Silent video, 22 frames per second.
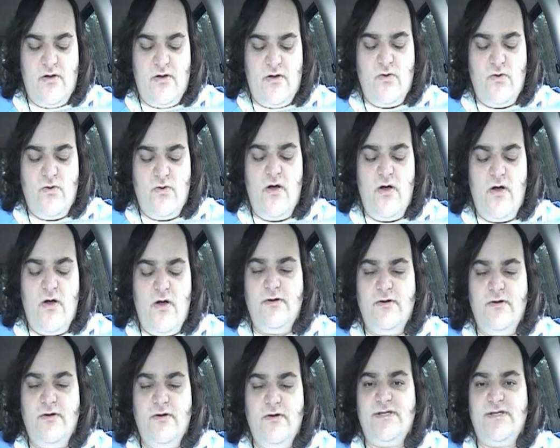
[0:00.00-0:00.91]
Grow
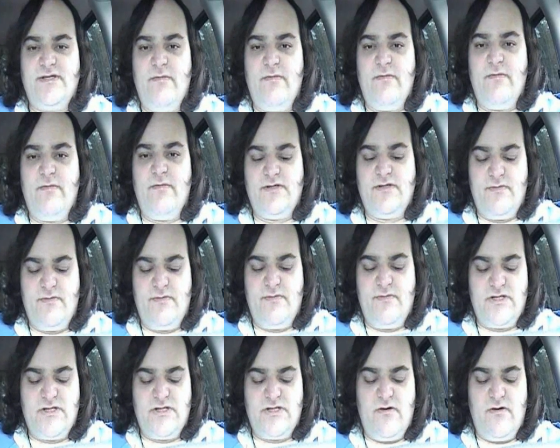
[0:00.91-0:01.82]
to summer's
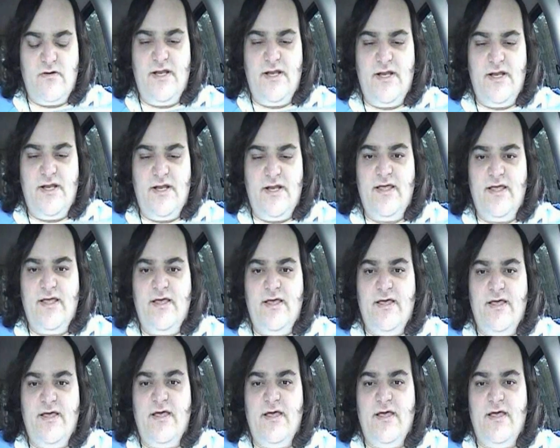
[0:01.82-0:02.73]
maturity,
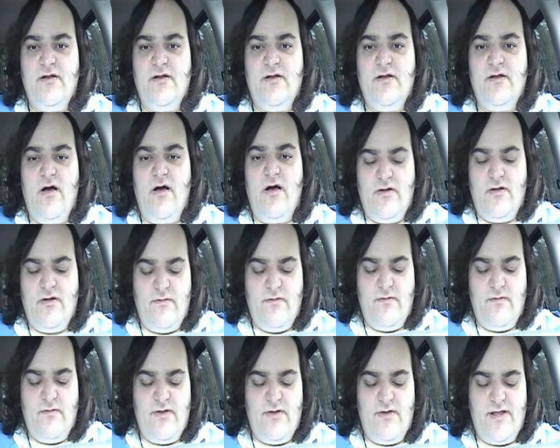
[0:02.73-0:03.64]
in all her
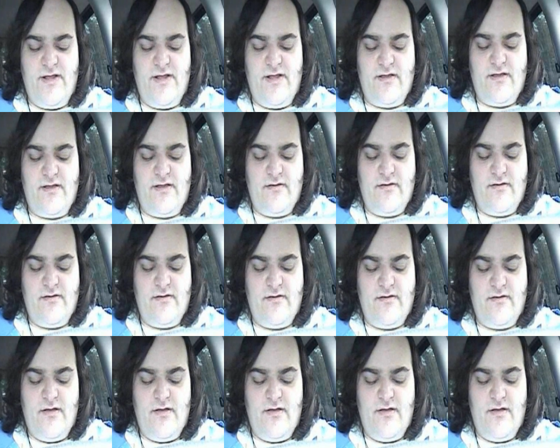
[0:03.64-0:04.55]
beauty,
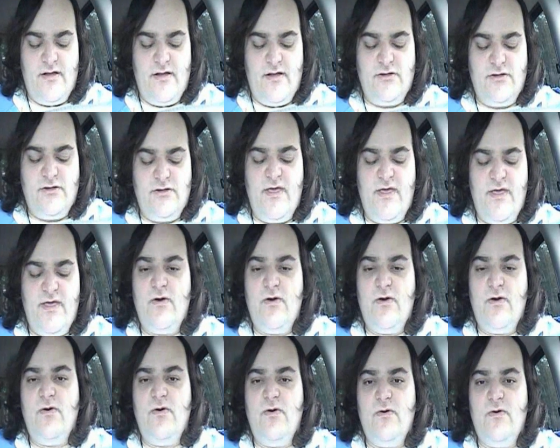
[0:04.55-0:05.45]
to be
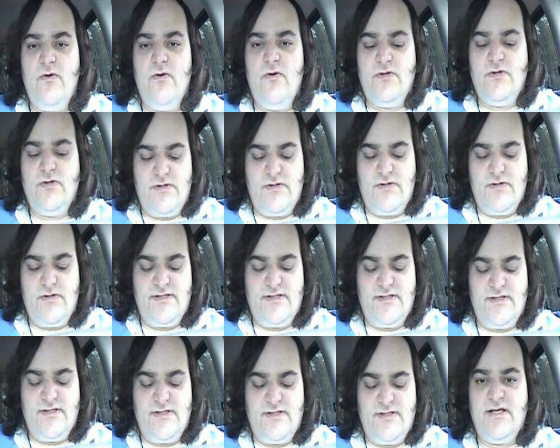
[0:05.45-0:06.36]
who she was
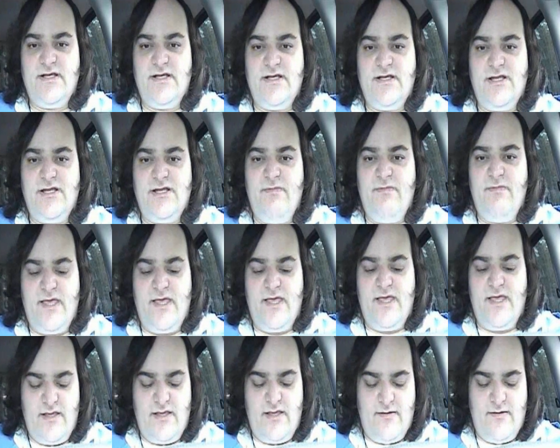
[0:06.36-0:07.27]
destined to
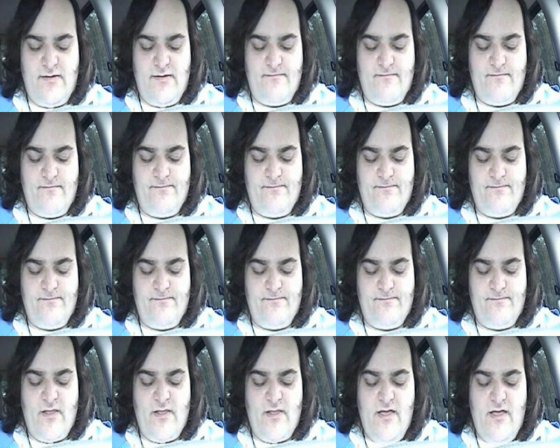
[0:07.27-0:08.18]
be.
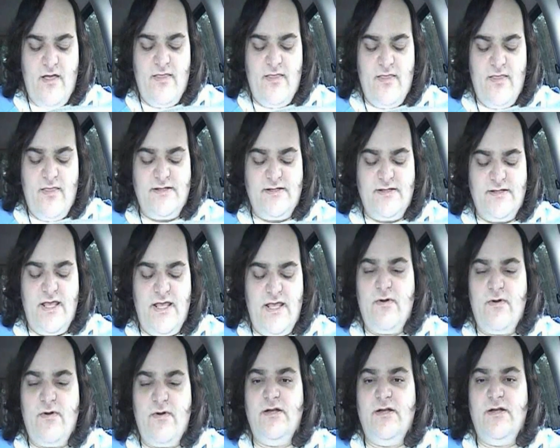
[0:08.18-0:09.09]
The
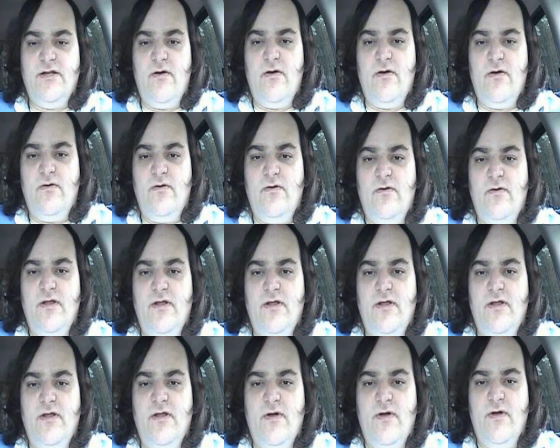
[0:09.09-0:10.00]
secret known
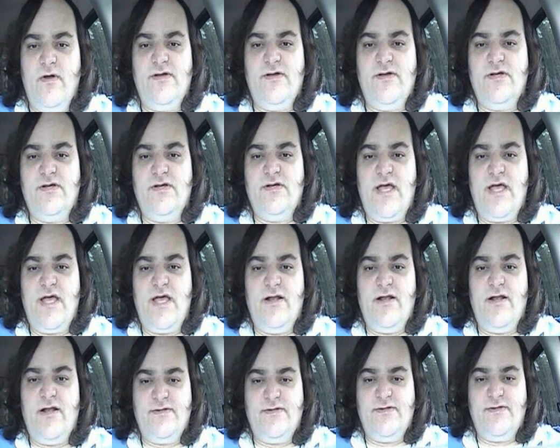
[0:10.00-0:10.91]
was her
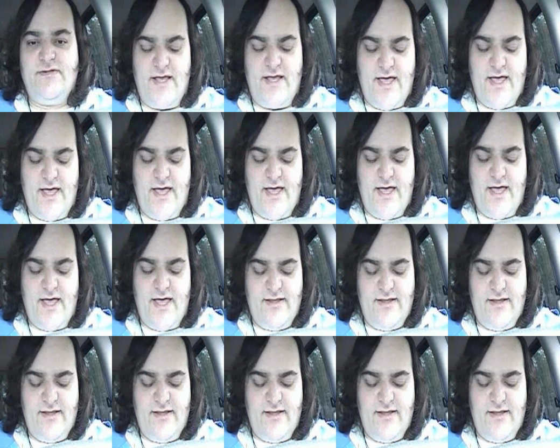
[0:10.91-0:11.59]
shadow side.